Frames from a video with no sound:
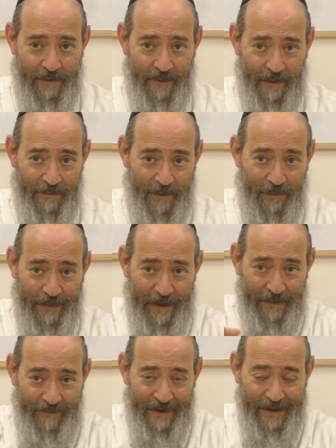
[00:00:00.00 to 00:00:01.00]
Right? But
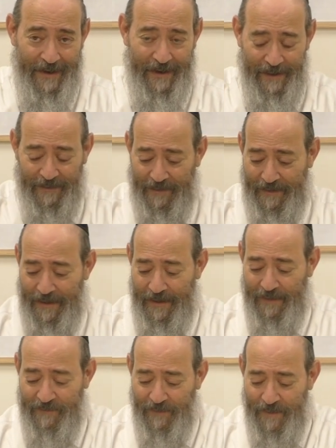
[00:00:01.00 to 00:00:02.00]
without even getting into that,
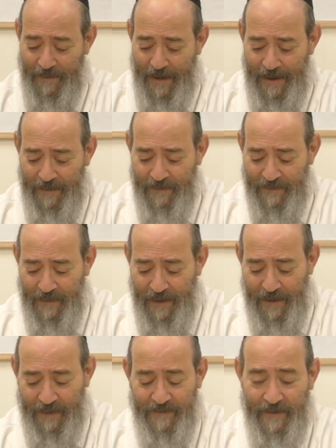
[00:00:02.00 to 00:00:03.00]
it's a reminder to
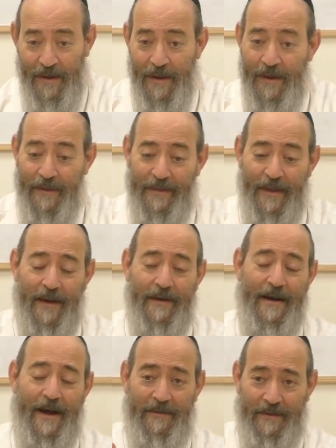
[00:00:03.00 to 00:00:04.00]
us
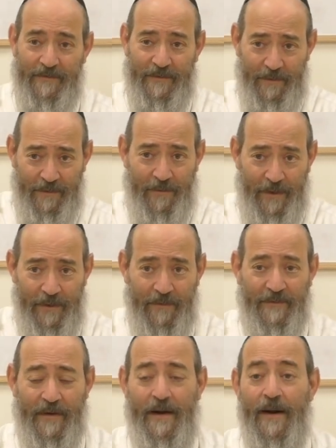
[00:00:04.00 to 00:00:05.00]
that, now, let's go to what
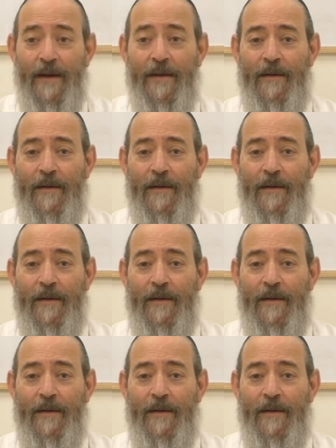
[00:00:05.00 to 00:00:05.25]
you said.